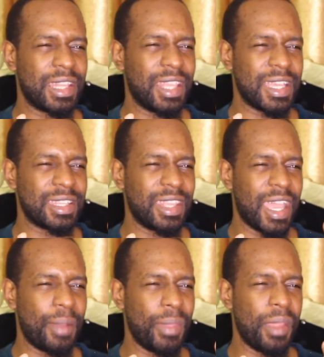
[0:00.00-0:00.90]
are
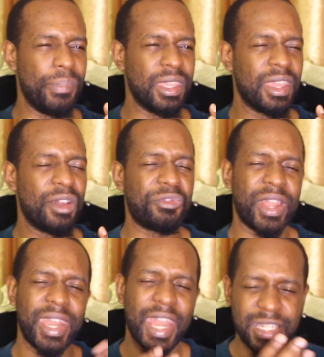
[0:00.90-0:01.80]
they may be
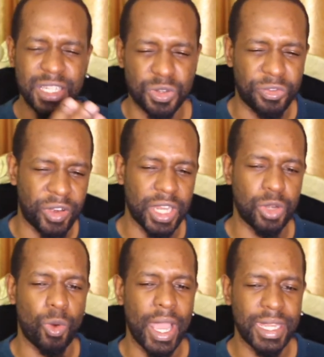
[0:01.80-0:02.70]
fanatics of red
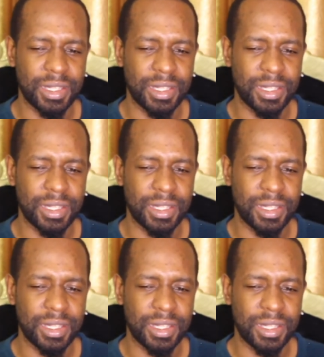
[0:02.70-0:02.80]
wine.